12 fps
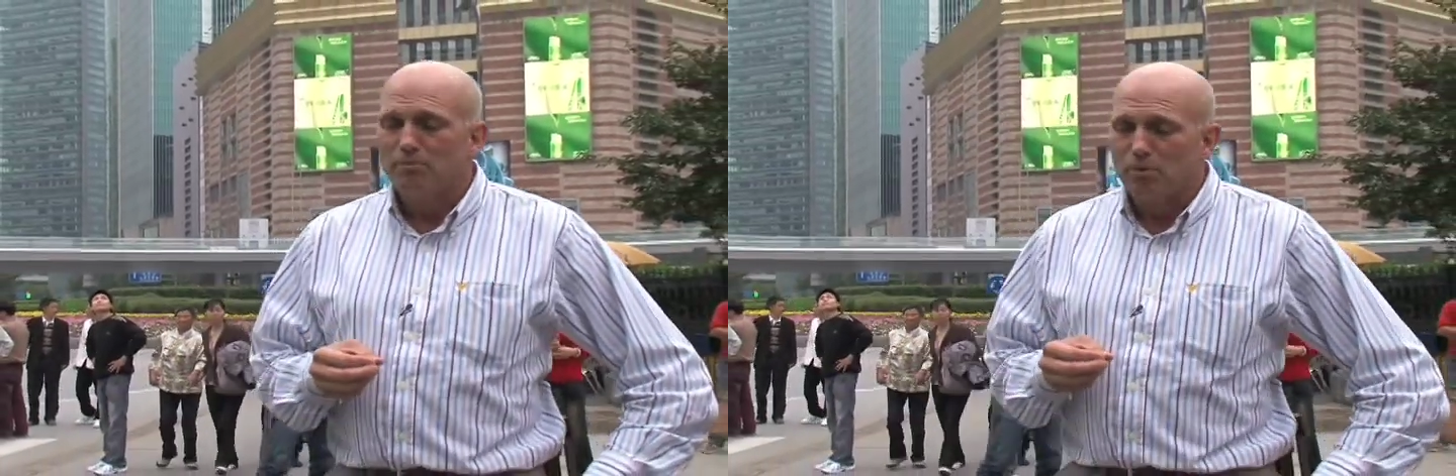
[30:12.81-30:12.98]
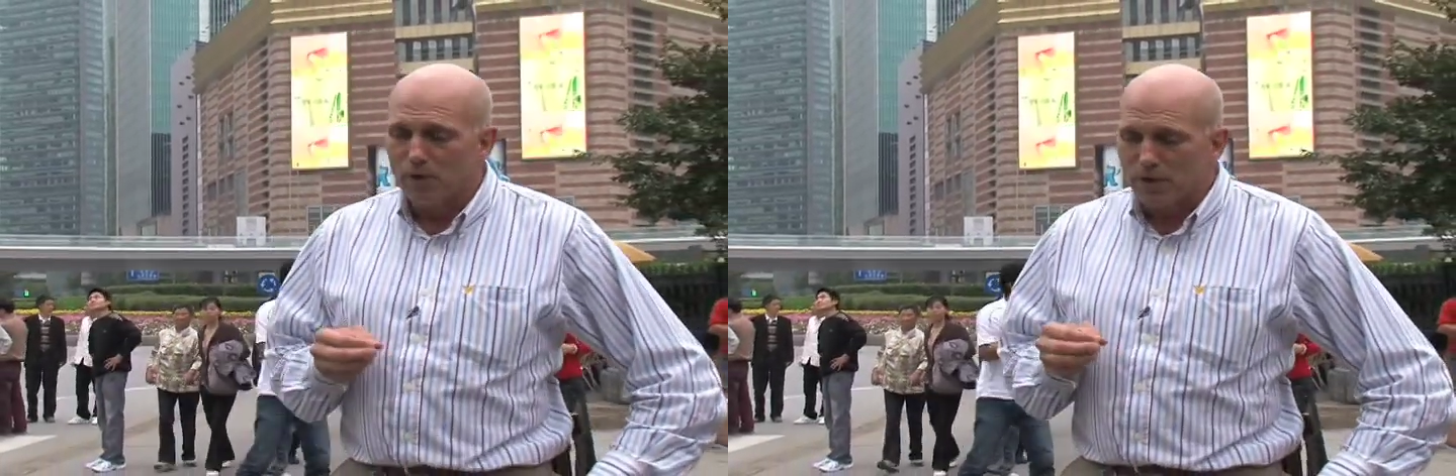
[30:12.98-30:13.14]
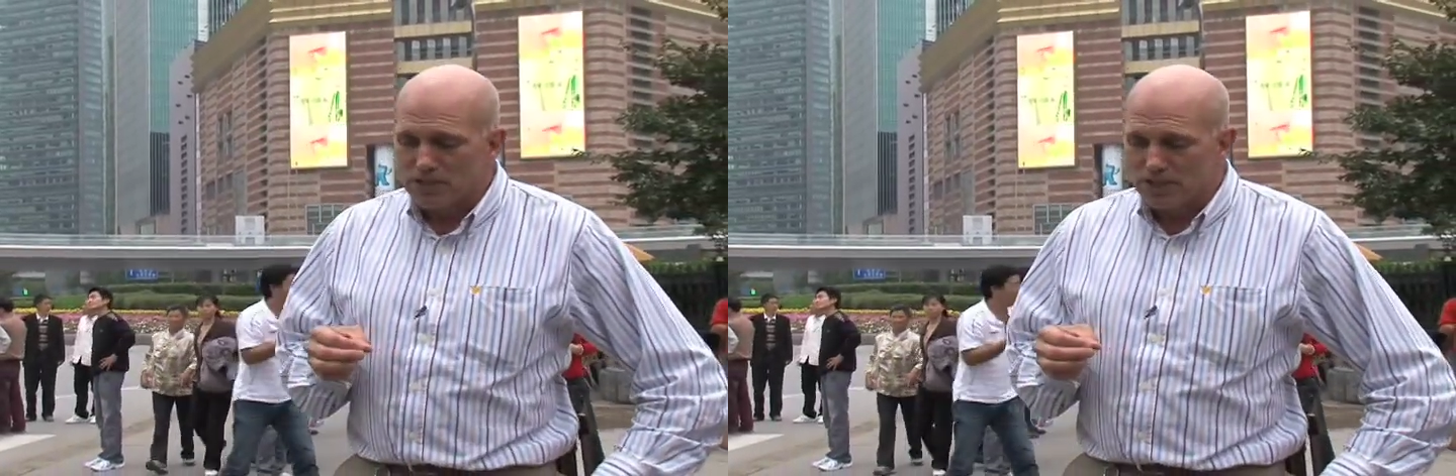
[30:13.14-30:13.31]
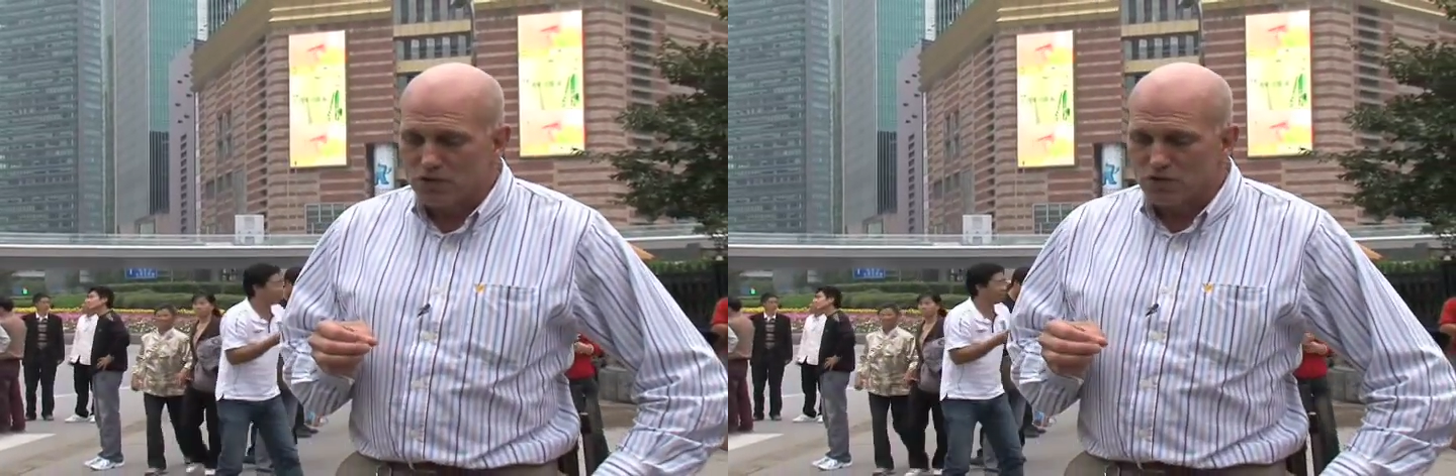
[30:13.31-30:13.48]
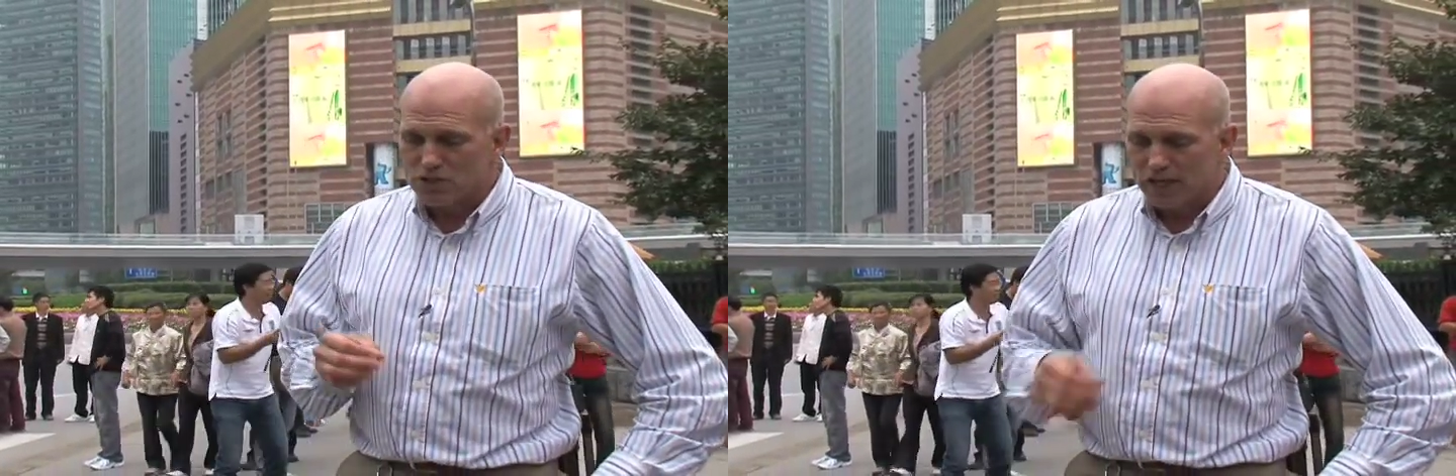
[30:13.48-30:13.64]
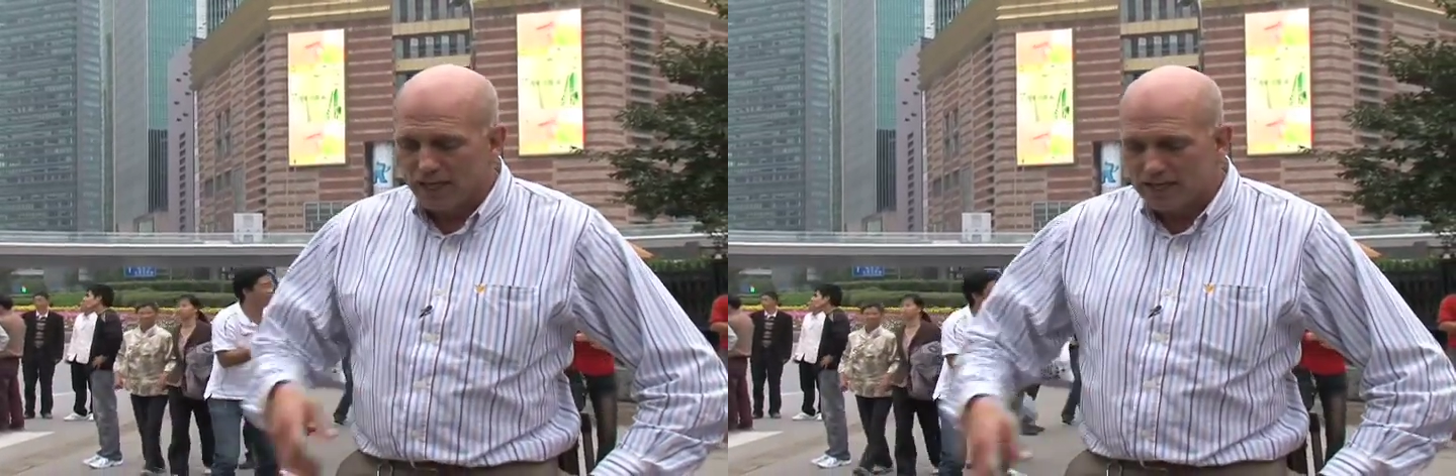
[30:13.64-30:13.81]
But what's
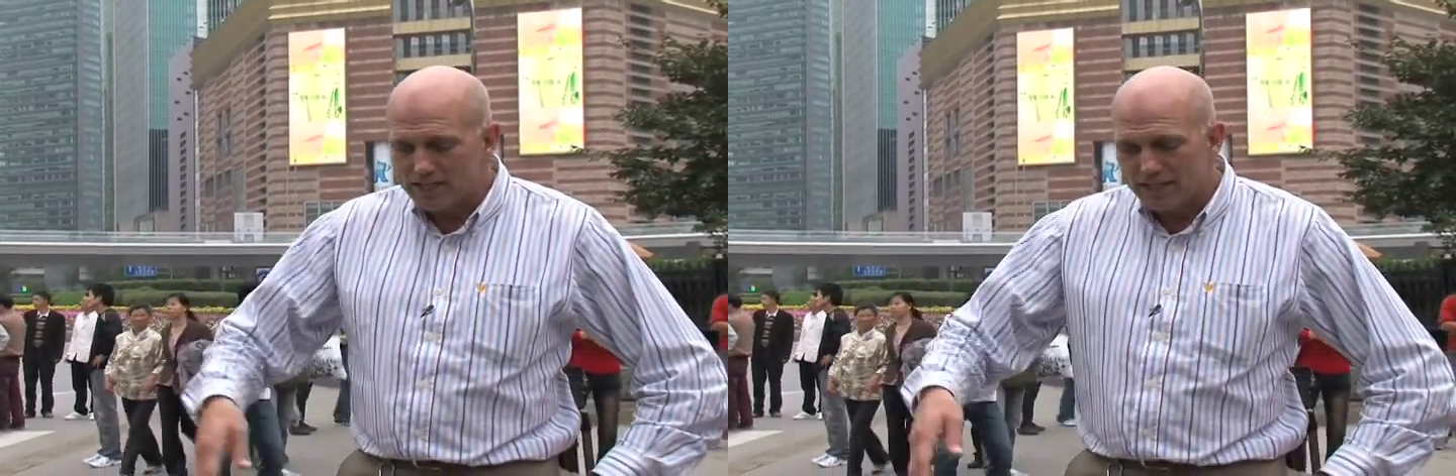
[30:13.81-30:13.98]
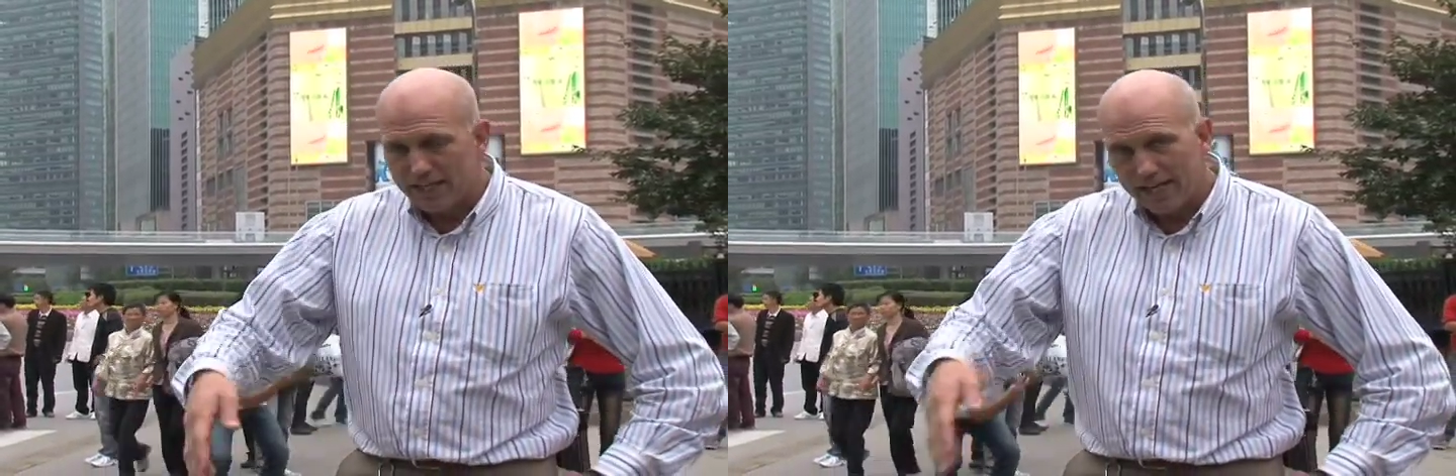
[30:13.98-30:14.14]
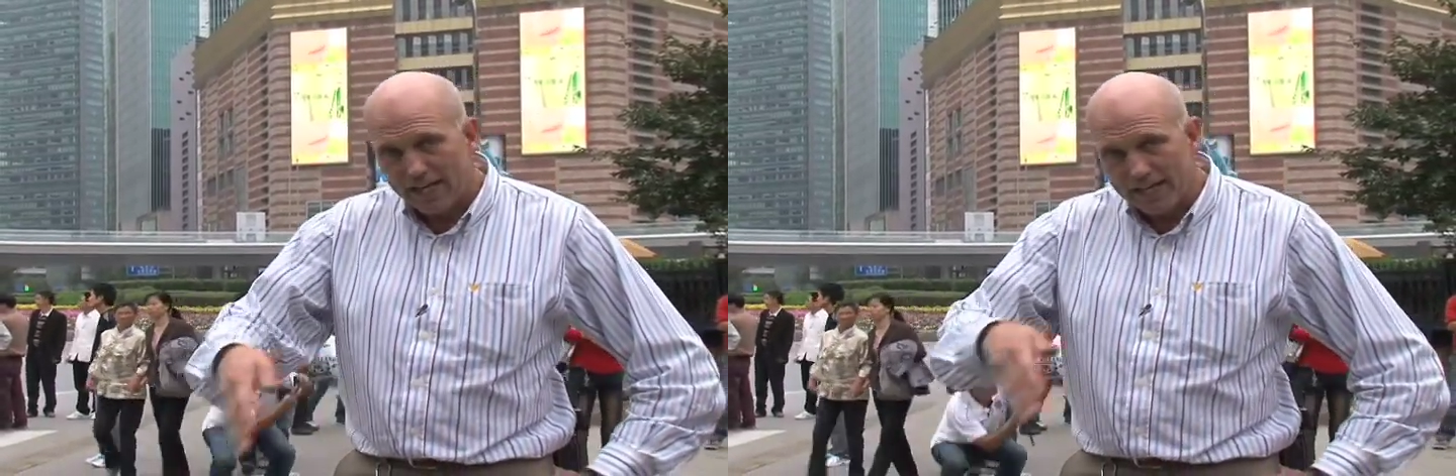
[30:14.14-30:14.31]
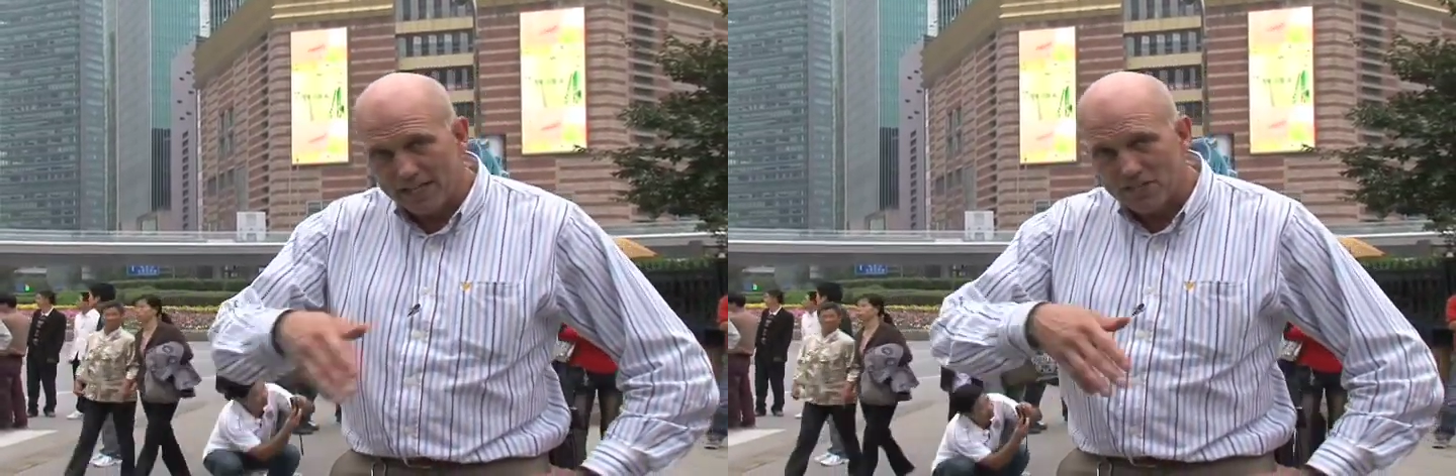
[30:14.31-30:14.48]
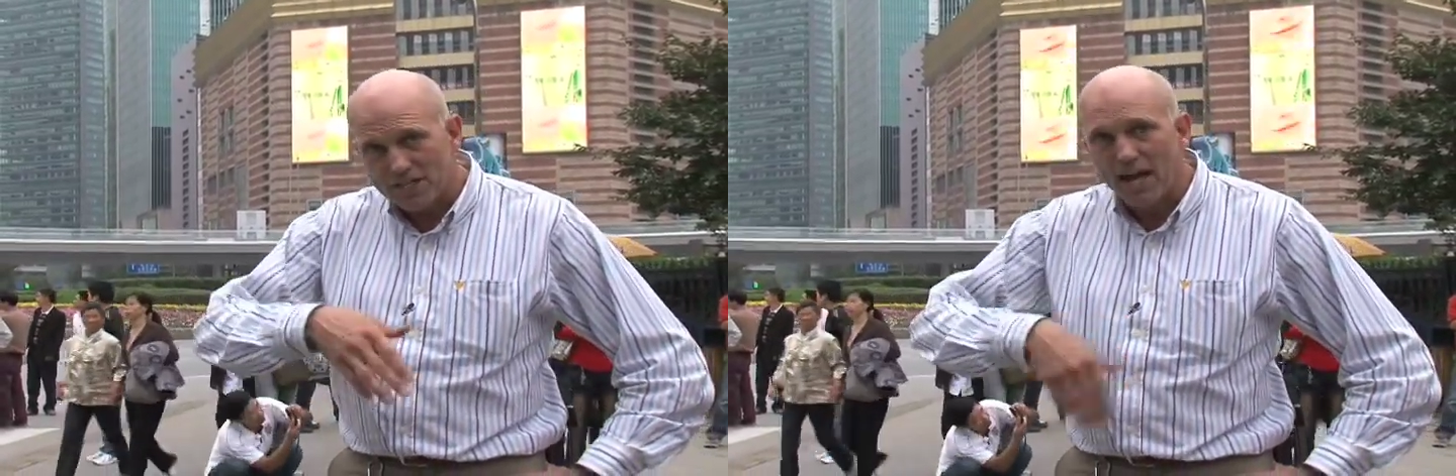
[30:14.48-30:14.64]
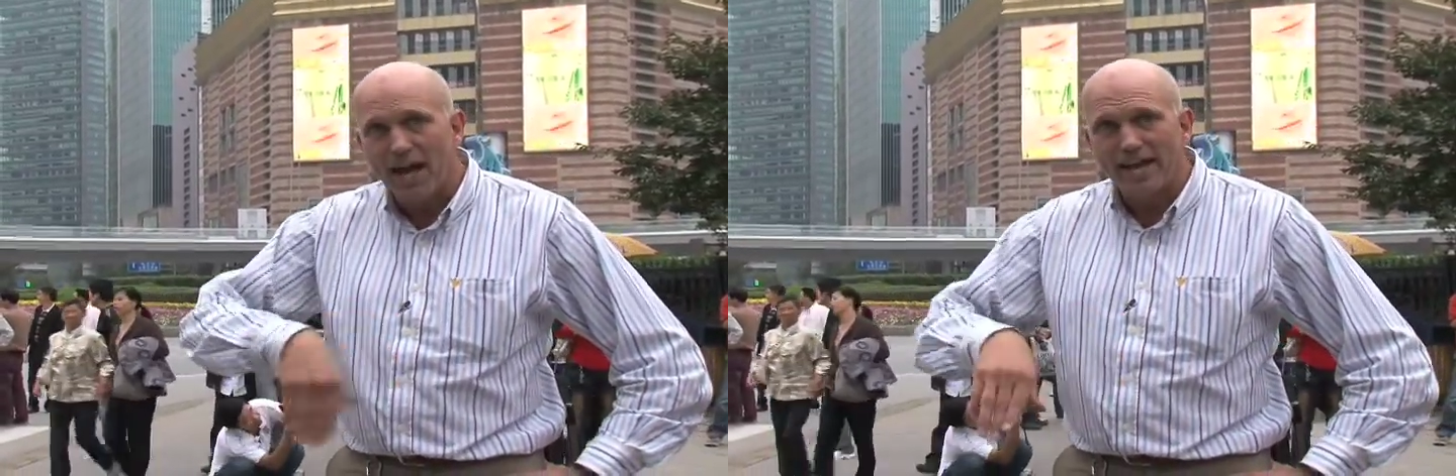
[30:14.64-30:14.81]
interesting is the
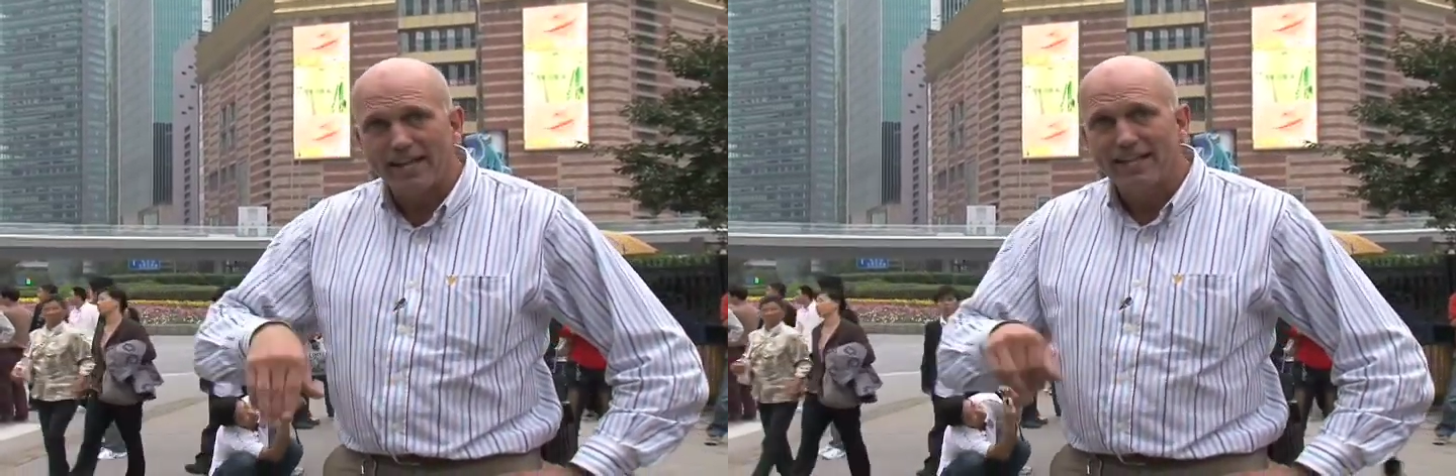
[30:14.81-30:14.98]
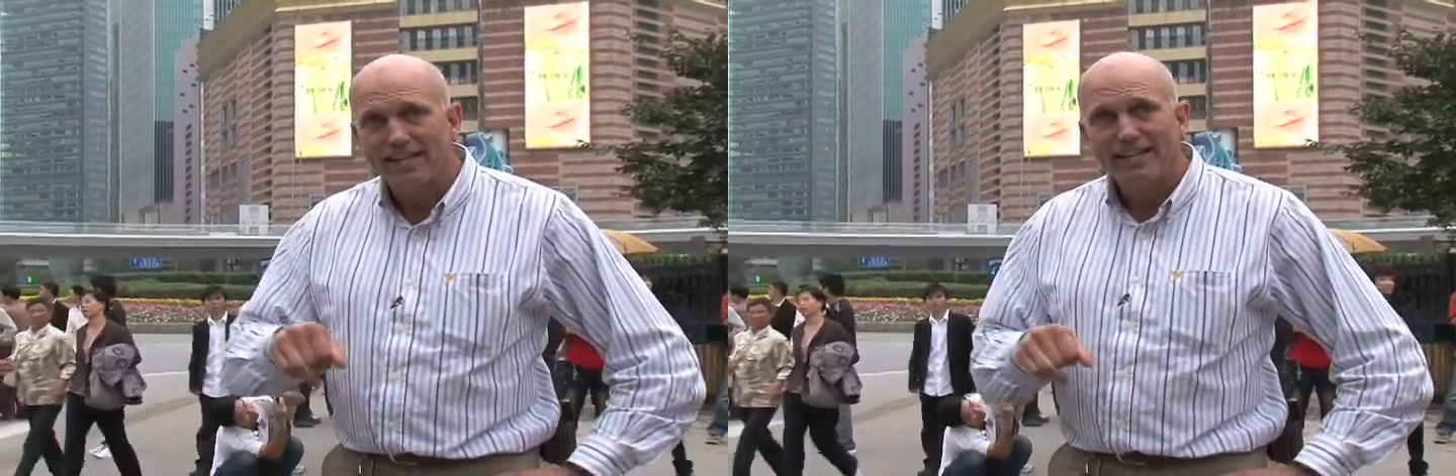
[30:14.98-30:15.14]
inside